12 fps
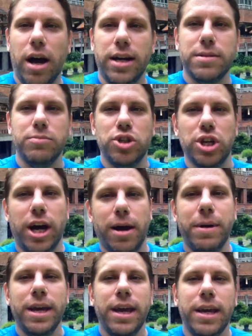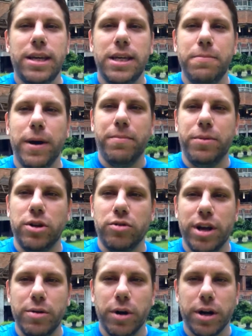Awesome job. Keep up the
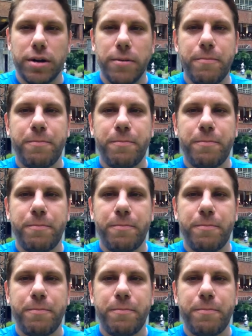great work.